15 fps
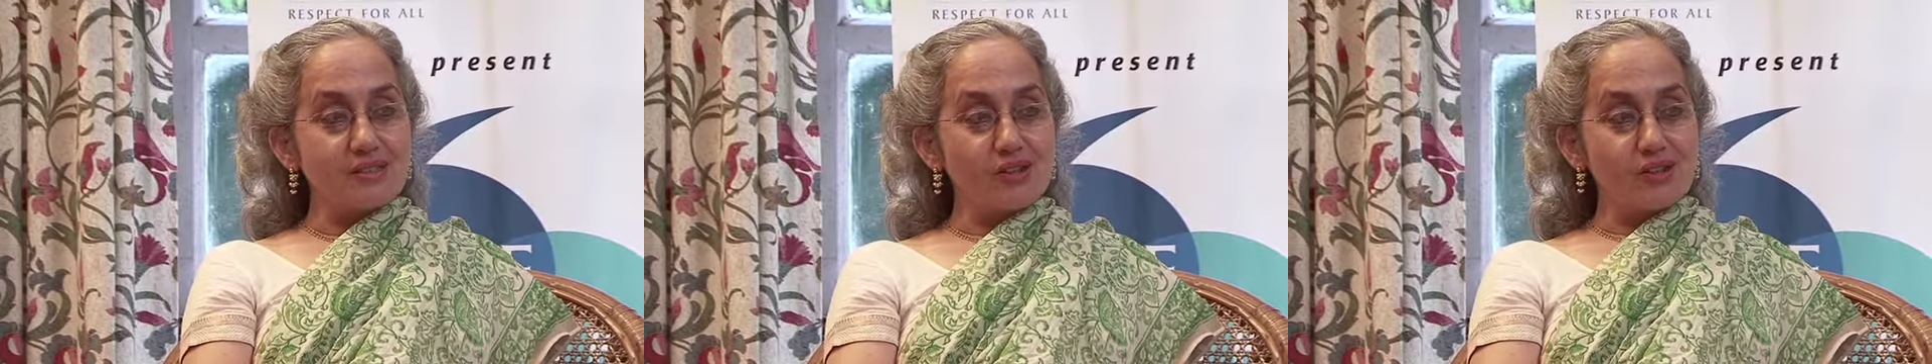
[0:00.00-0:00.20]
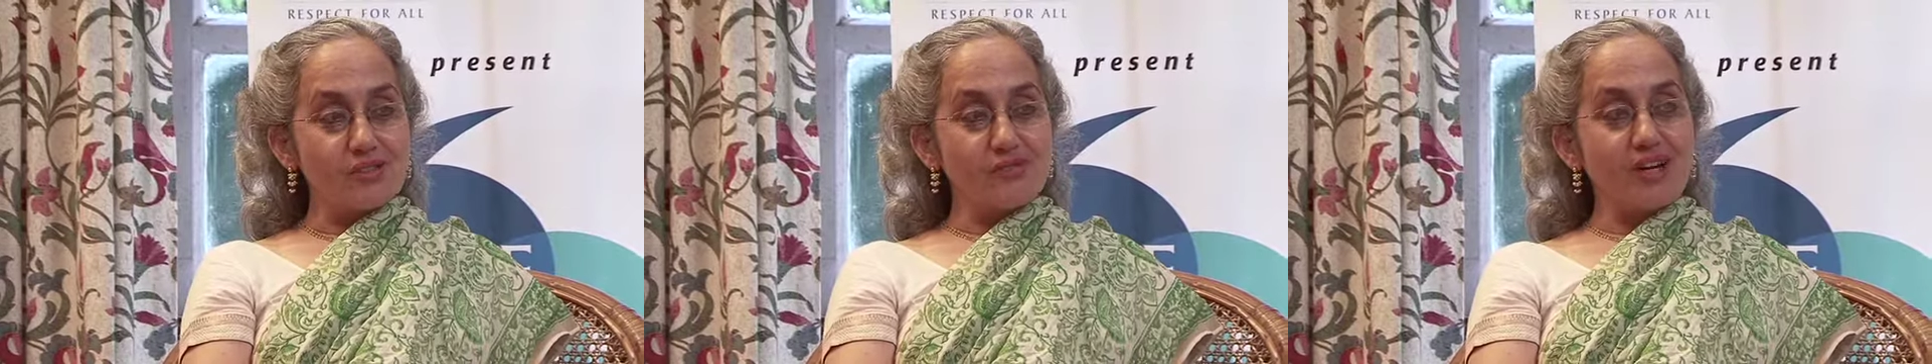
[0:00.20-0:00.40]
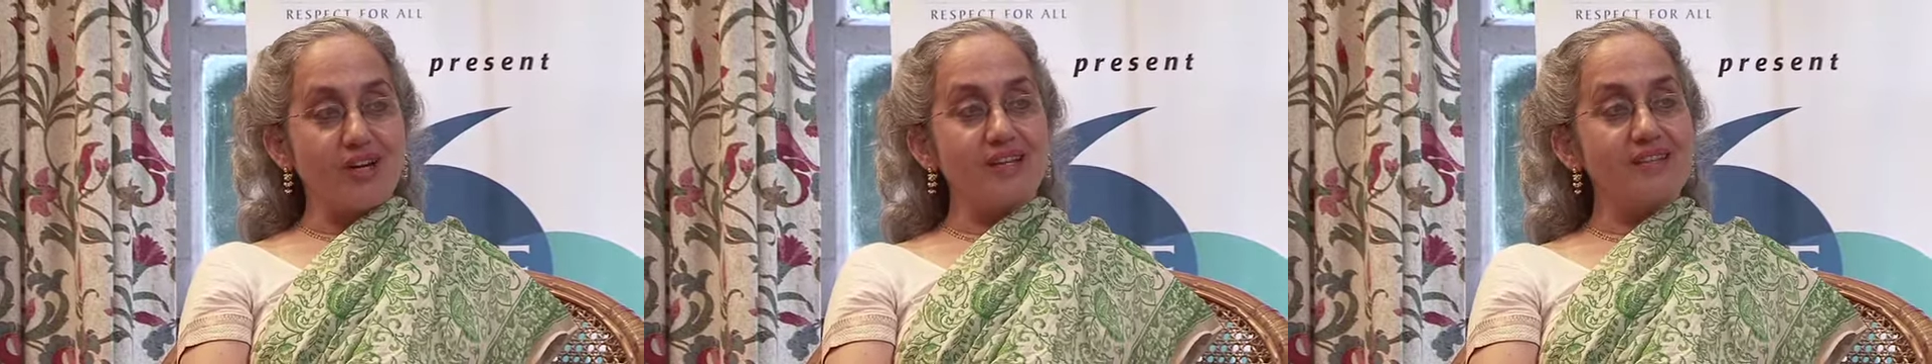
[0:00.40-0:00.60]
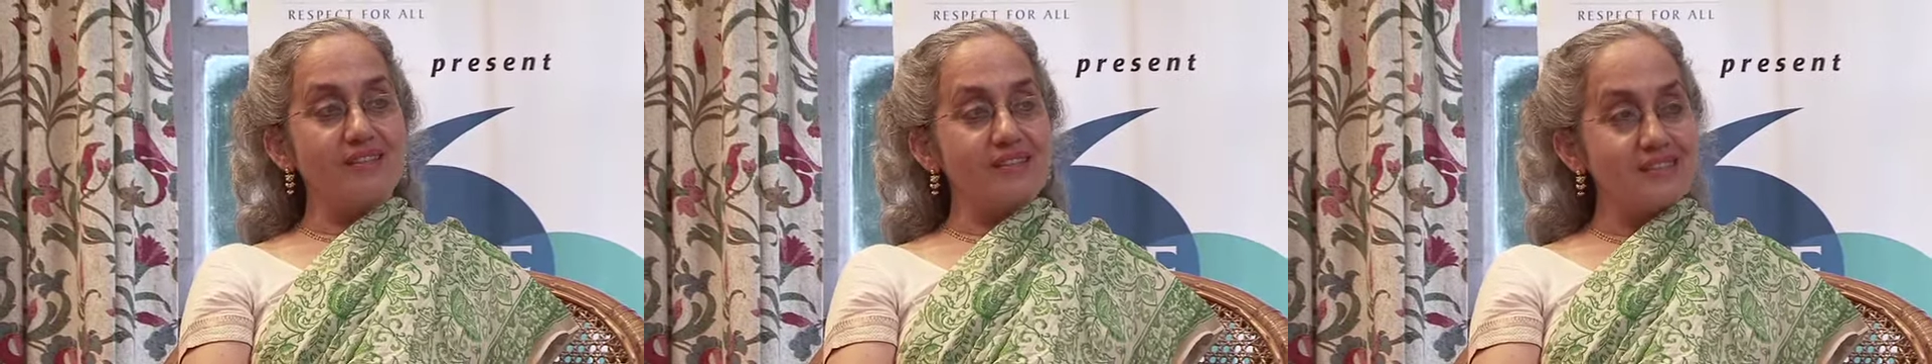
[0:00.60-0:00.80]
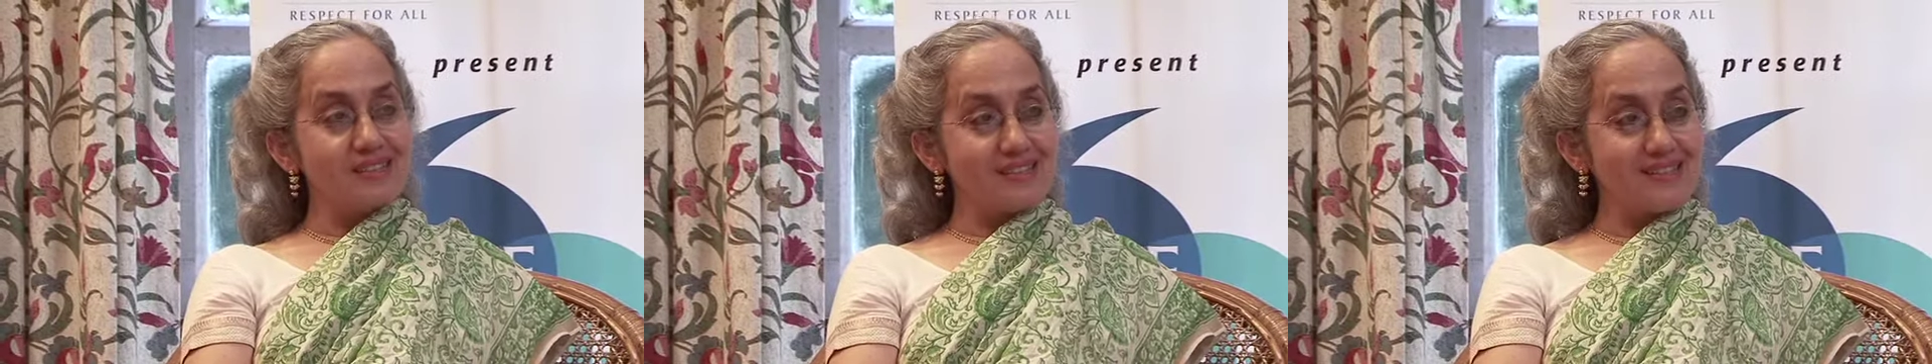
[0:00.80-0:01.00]
on
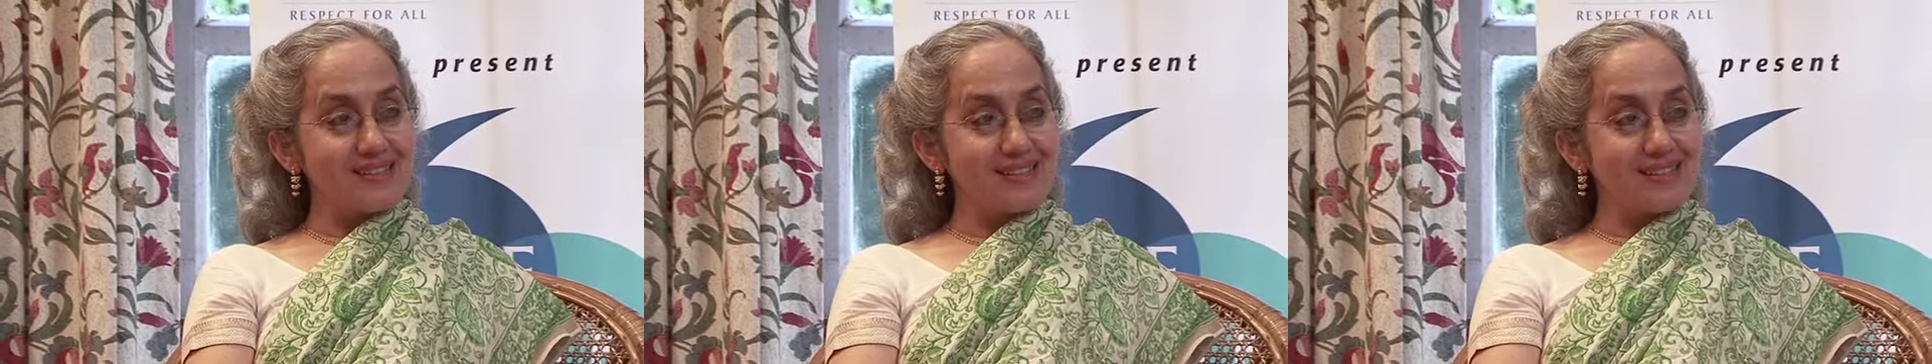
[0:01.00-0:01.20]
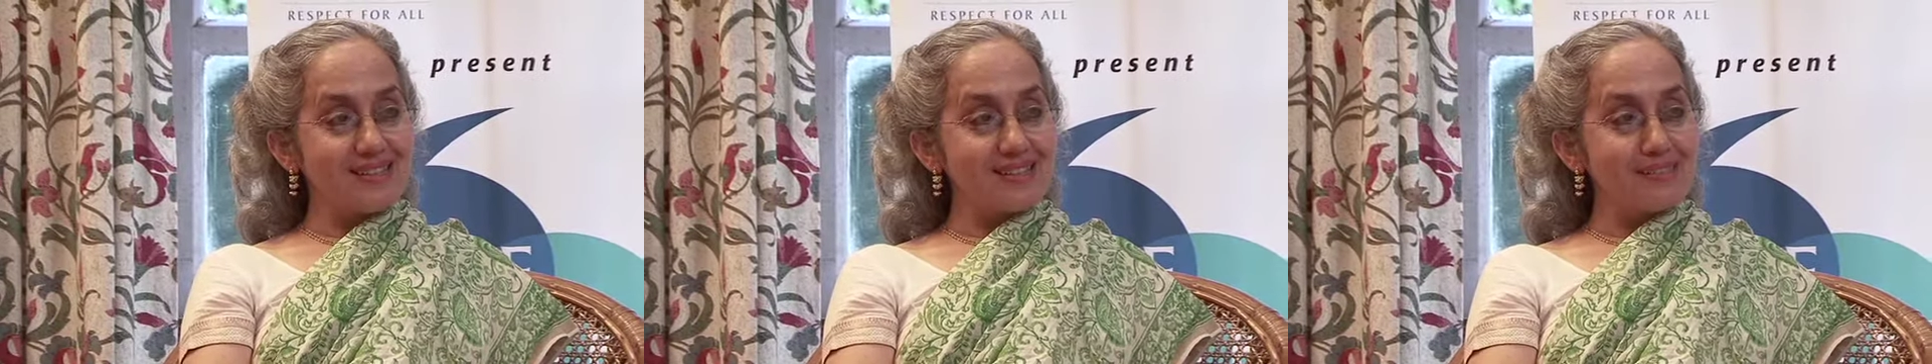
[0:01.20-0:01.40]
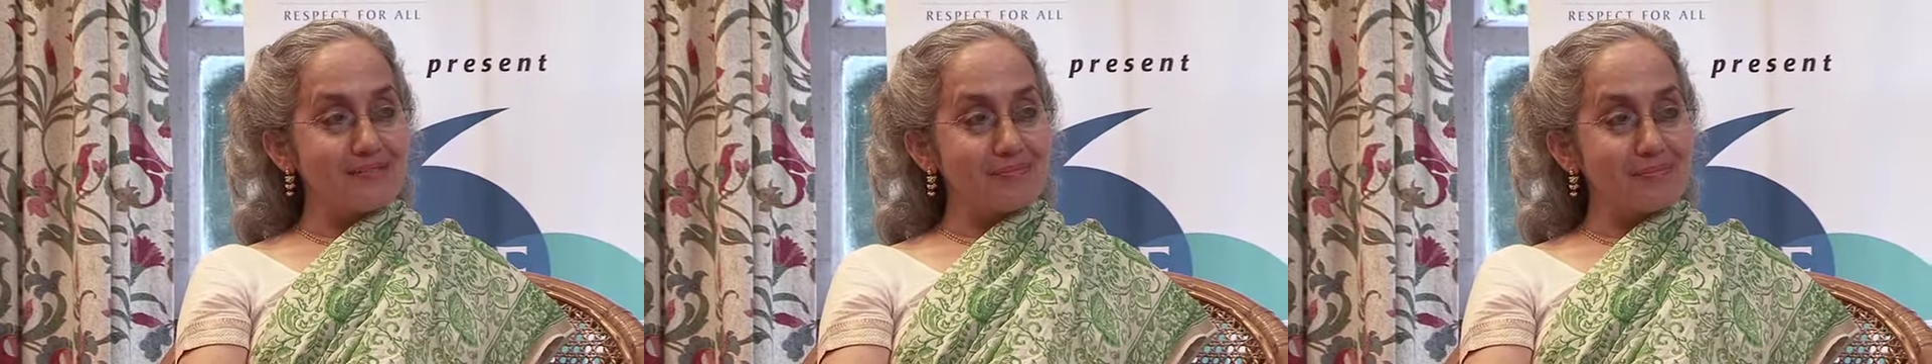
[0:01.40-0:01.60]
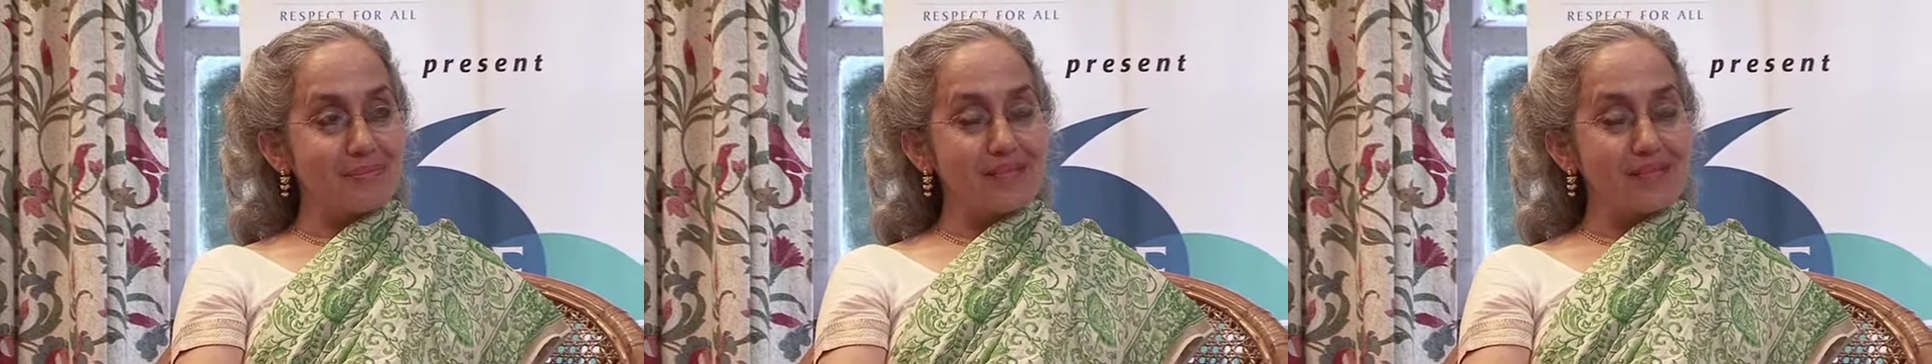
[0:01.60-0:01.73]
violence in